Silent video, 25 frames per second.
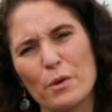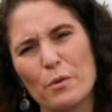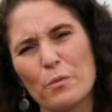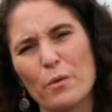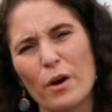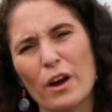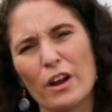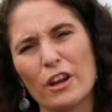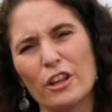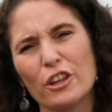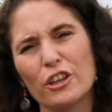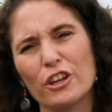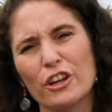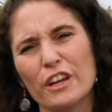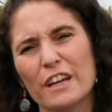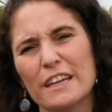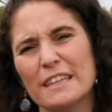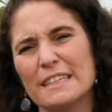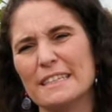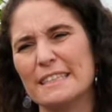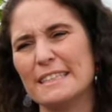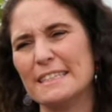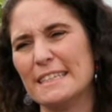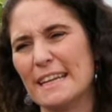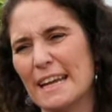we want to look
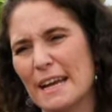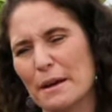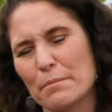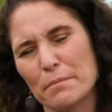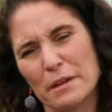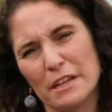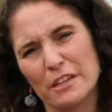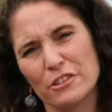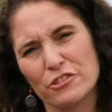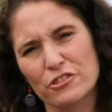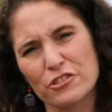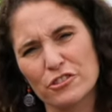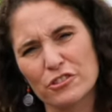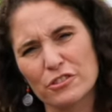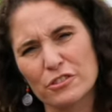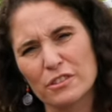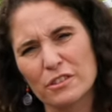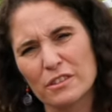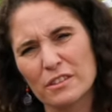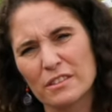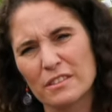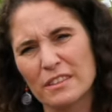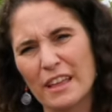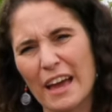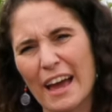at damage.
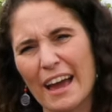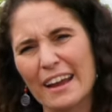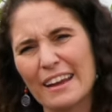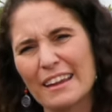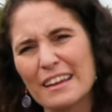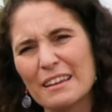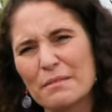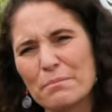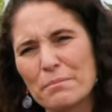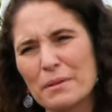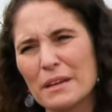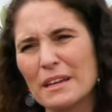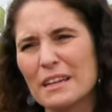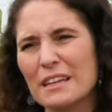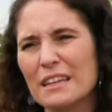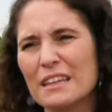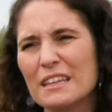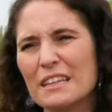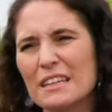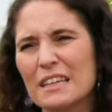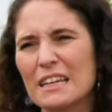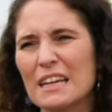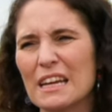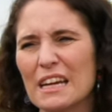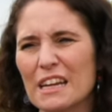That can be an
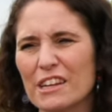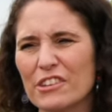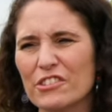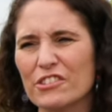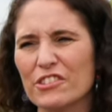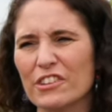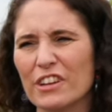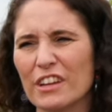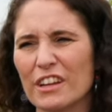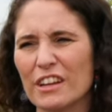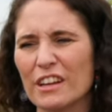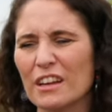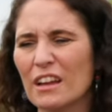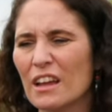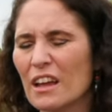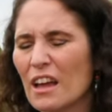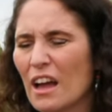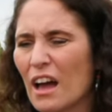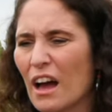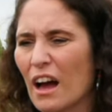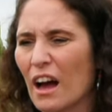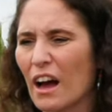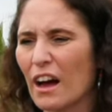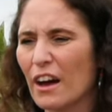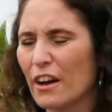indication
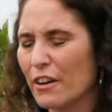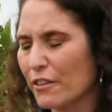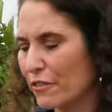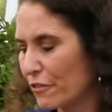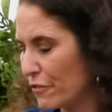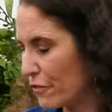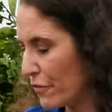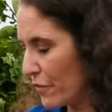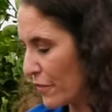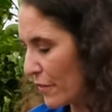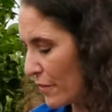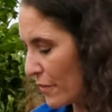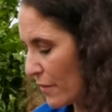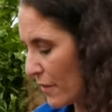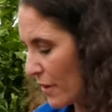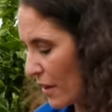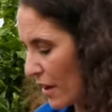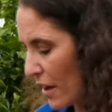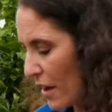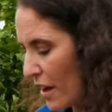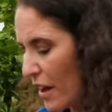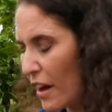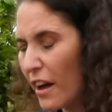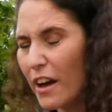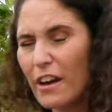of
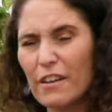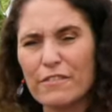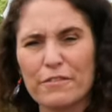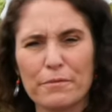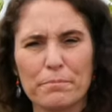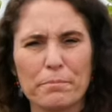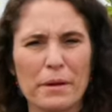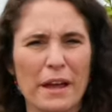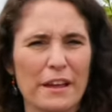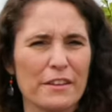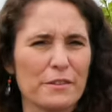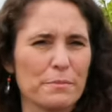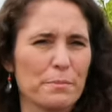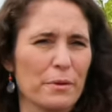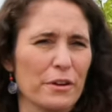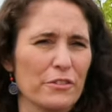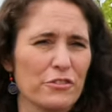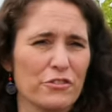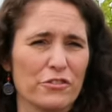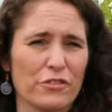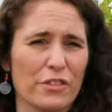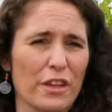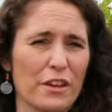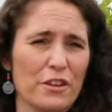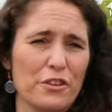pest
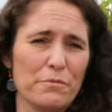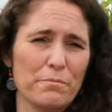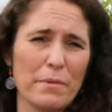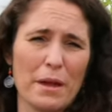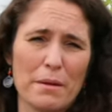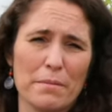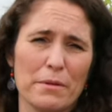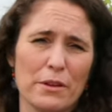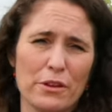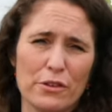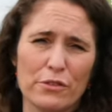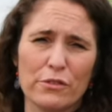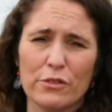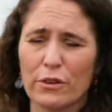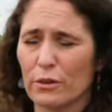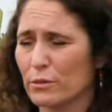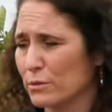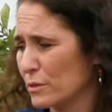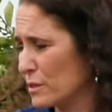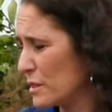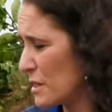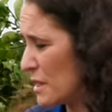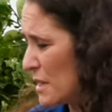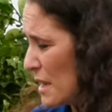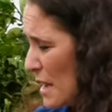pressure that maybe you
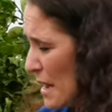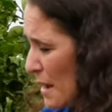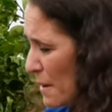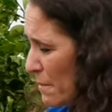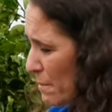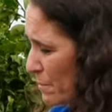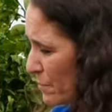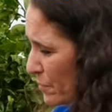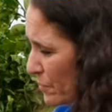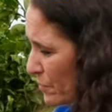don't see.